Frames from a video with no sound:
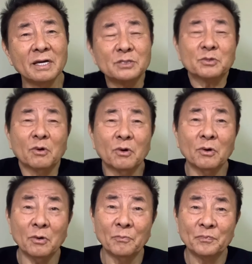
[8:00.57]

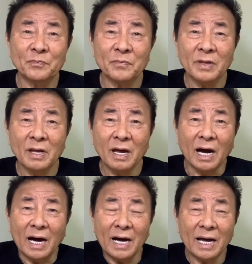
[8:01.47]
So
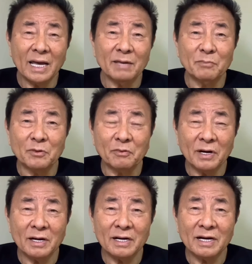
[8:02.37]

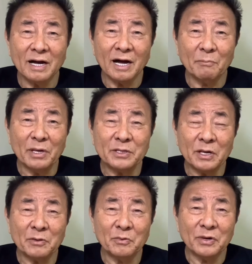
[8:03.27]
before
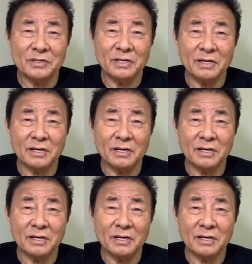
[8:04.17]
meeting with